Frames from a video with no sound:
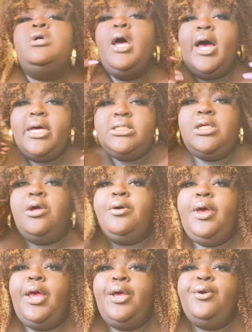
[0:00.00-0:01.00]
I said,
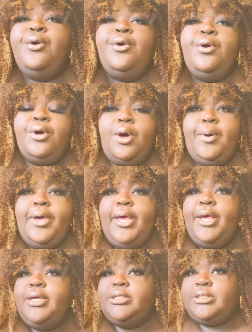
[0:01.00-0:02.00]
okay, go
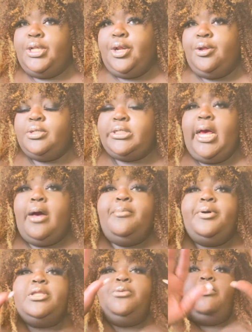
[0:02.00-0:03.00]
ahead, send it on down.
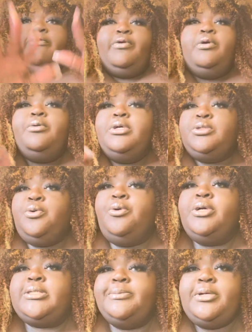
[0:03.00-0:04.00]
But the review is
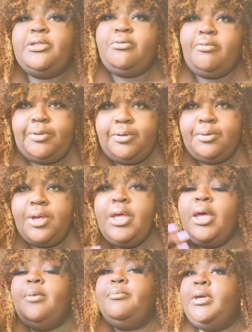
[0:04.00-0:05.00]
going to be the review,
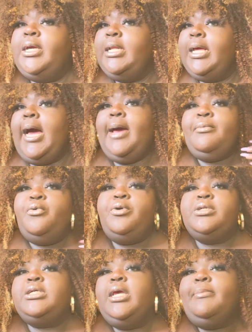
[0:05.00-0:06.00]
meaning I'm
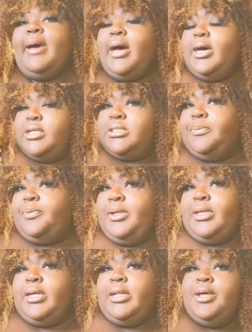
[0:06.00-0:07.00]
going to give my honest
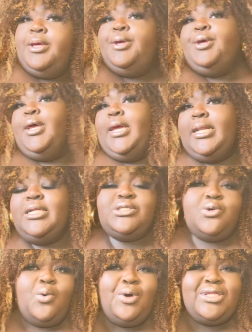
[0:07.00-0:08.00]
opinion and it's
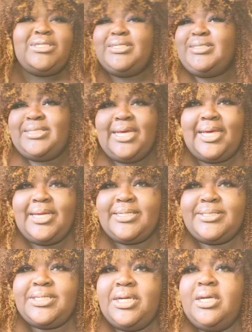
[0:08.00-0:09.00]
going to stand.